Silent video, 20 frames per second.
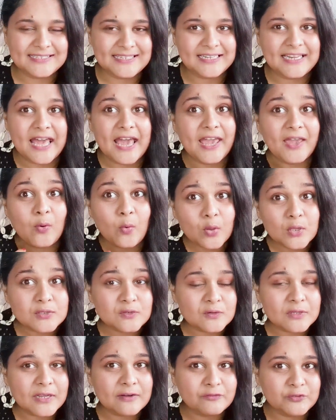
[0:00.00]
and I
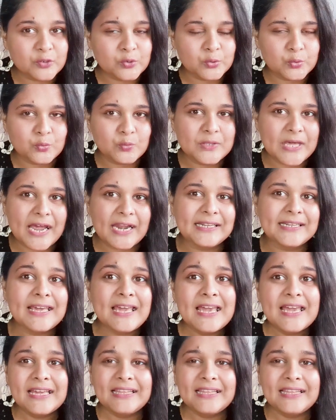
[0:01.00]
also love to do that.